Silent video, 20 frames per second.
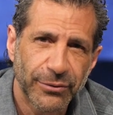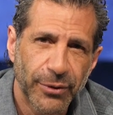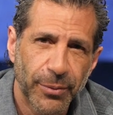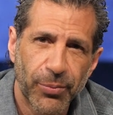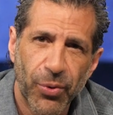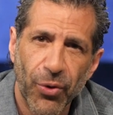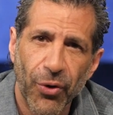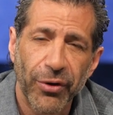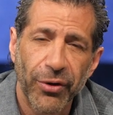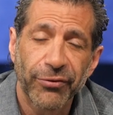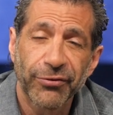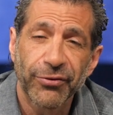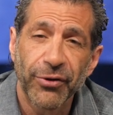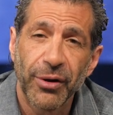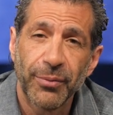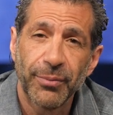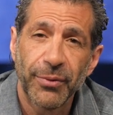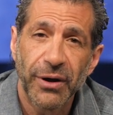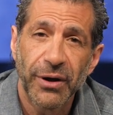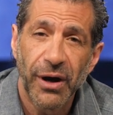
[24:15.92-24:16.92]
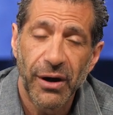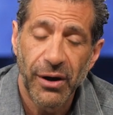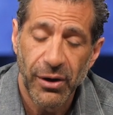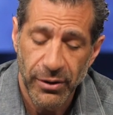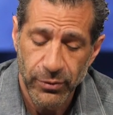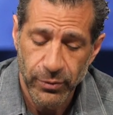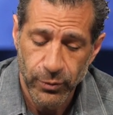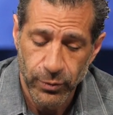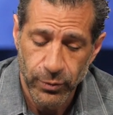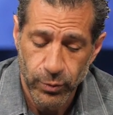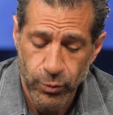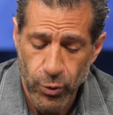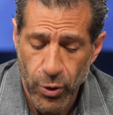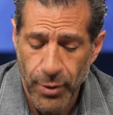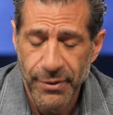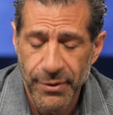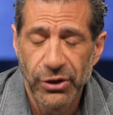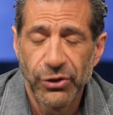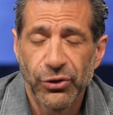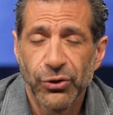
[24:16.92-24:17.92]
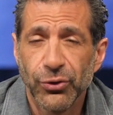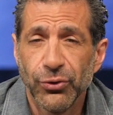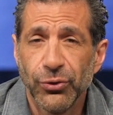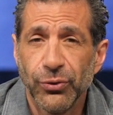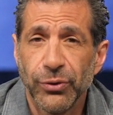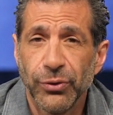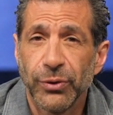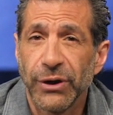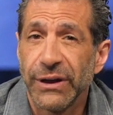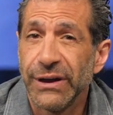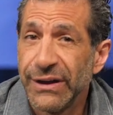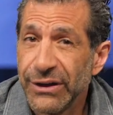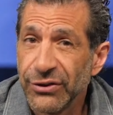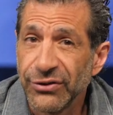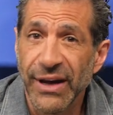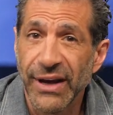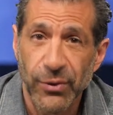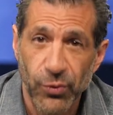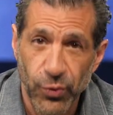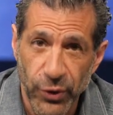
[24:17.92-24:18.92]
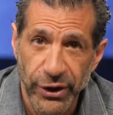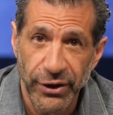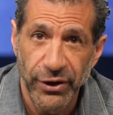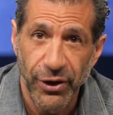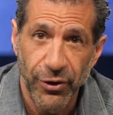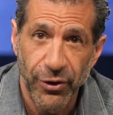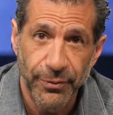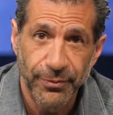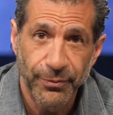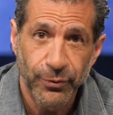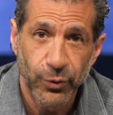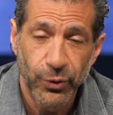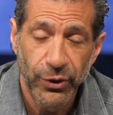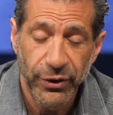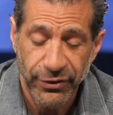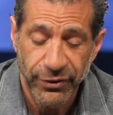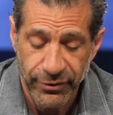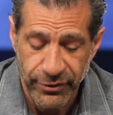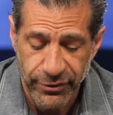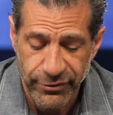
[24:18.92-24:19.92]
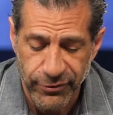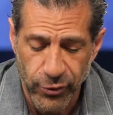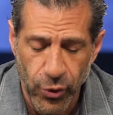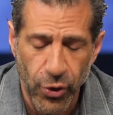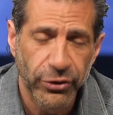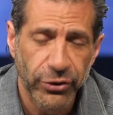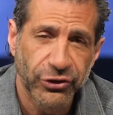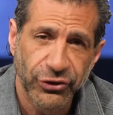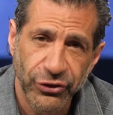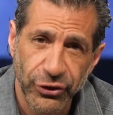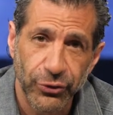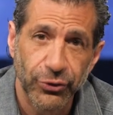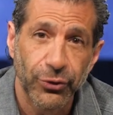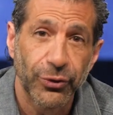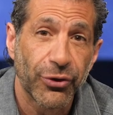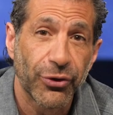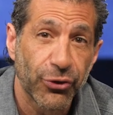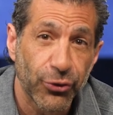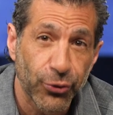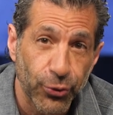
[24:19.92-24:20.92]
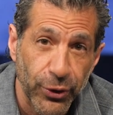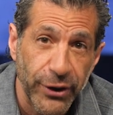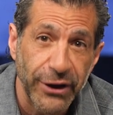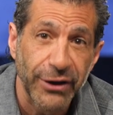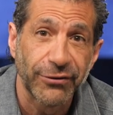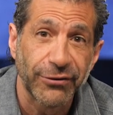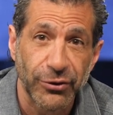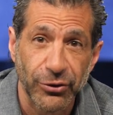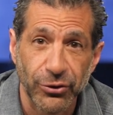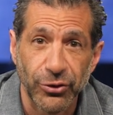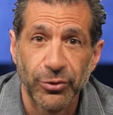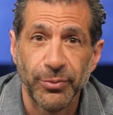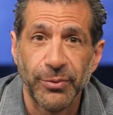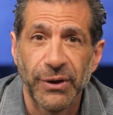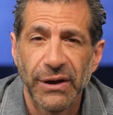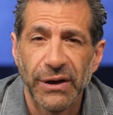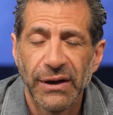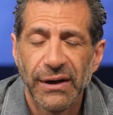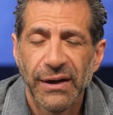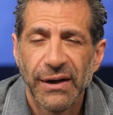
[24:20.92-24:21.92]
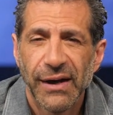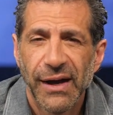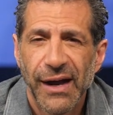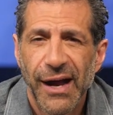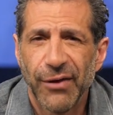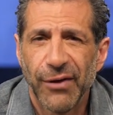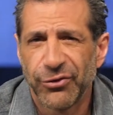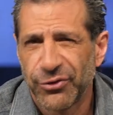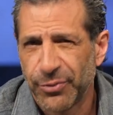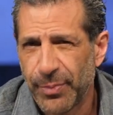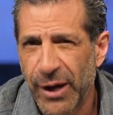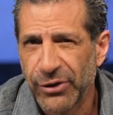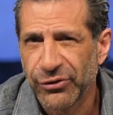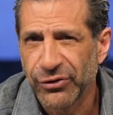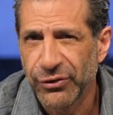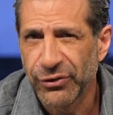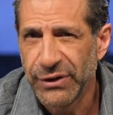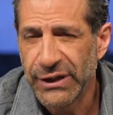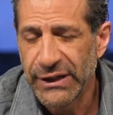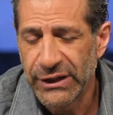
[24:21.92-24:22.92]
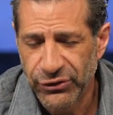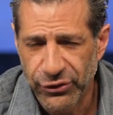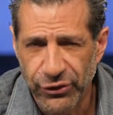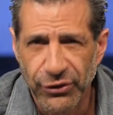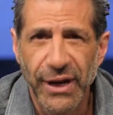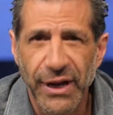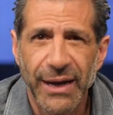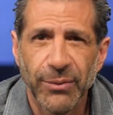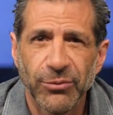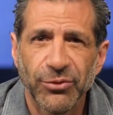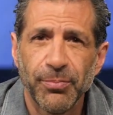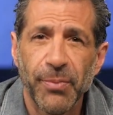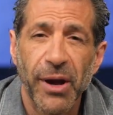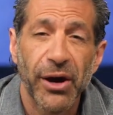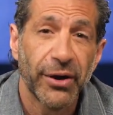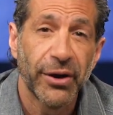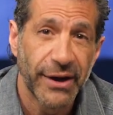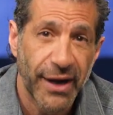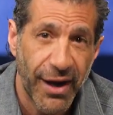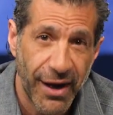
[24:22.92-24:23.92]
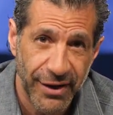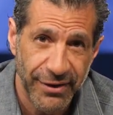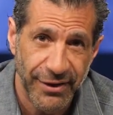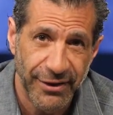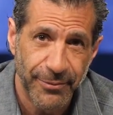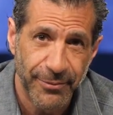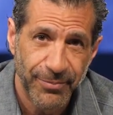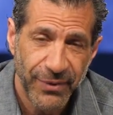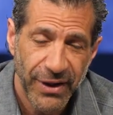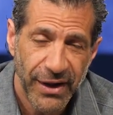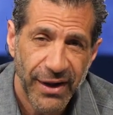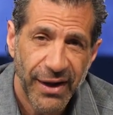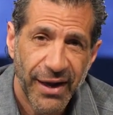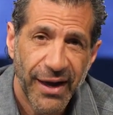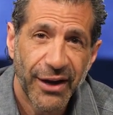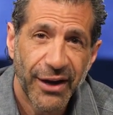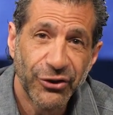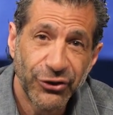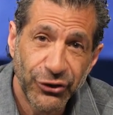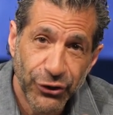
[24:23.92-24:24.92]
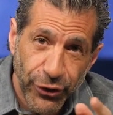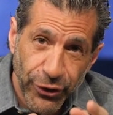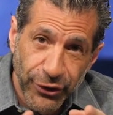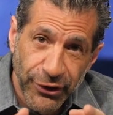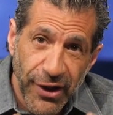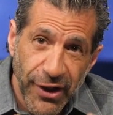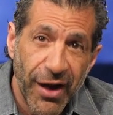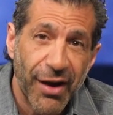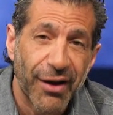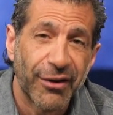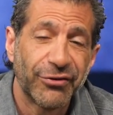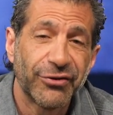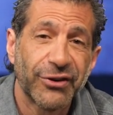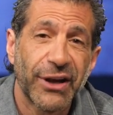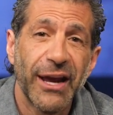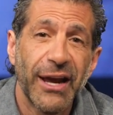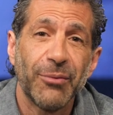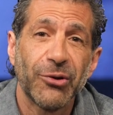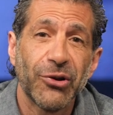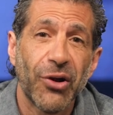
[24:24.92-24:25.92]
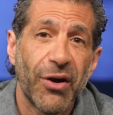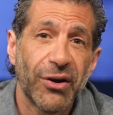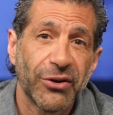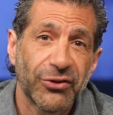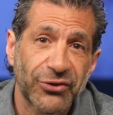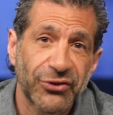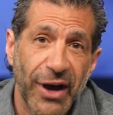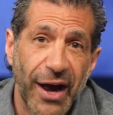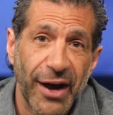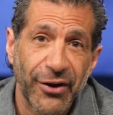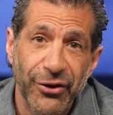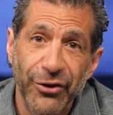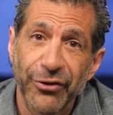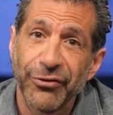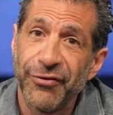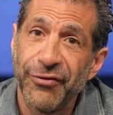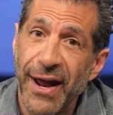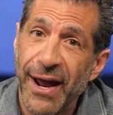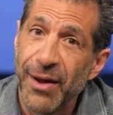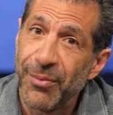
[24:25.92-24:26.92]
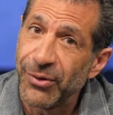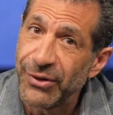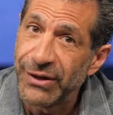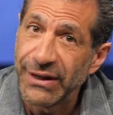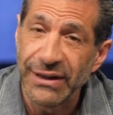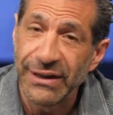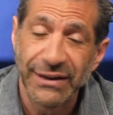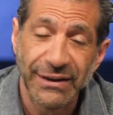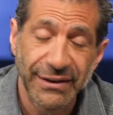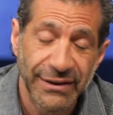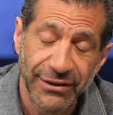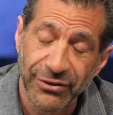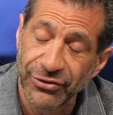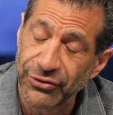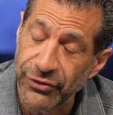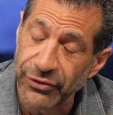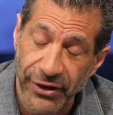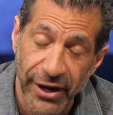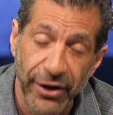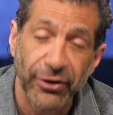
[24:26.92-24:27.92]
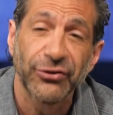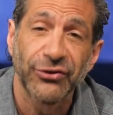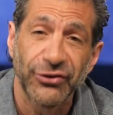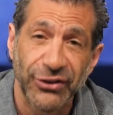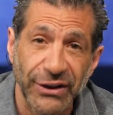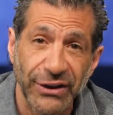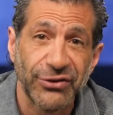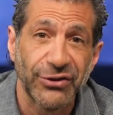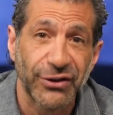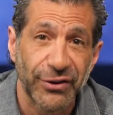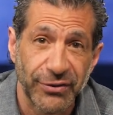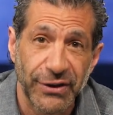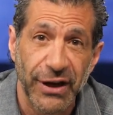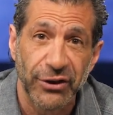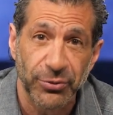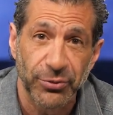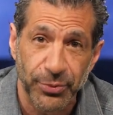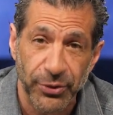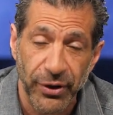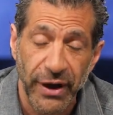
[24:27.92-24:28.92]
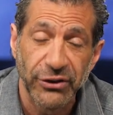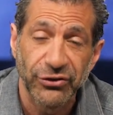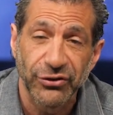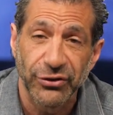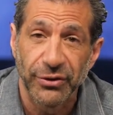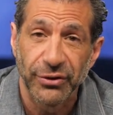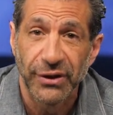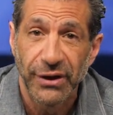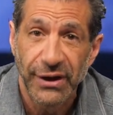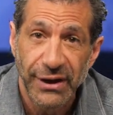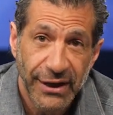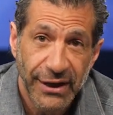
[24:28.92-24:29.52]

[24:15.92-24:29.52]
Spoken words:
report from a woman who is a widow with four children, three of whom have special needs. Her name's Mariana. And your love came alongside her family in their season of desperation